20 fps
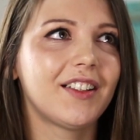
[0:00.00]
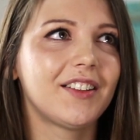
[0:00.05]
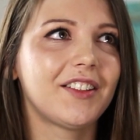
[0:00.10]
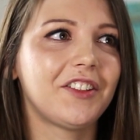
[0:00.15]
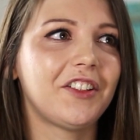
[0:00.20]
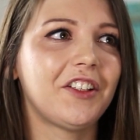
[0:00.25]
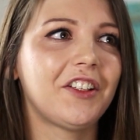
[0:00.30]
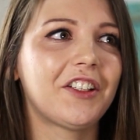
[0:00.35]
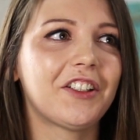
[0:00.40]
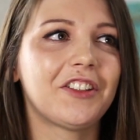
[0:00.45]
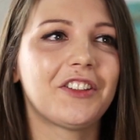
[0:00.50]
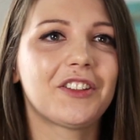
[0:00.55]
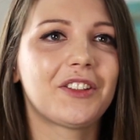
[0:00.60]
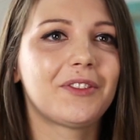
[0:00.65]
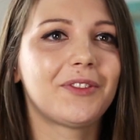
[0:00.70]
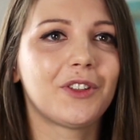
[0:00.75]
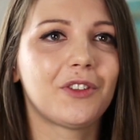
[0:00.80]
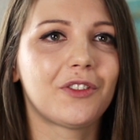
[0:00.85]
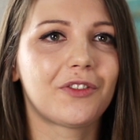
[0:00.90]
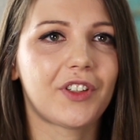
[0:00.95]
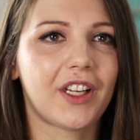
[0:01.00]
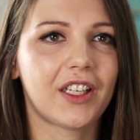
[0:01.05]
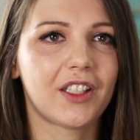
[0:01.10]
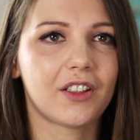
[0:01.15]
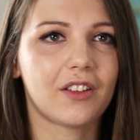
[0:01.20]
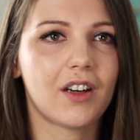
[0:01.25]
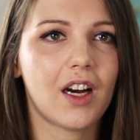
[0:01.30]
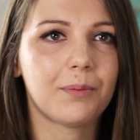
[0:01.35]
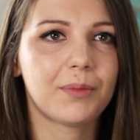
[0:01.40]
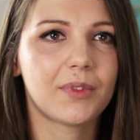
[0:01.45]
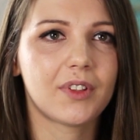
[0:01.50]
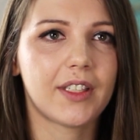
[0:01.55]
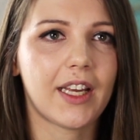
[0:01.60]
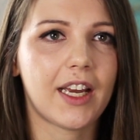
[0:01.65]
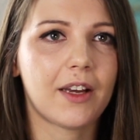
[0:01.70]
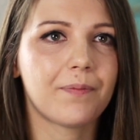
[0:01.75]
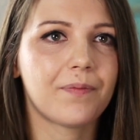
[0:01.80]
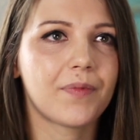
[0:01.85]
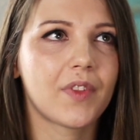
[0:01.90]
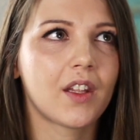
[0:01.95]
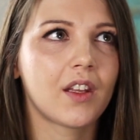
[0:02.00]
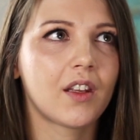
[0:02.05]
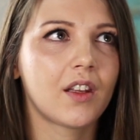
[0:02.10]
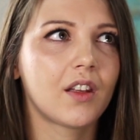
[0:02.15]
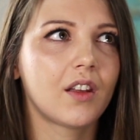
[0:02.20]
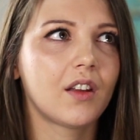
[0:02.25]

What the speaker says: then you can just feel free and go up to them.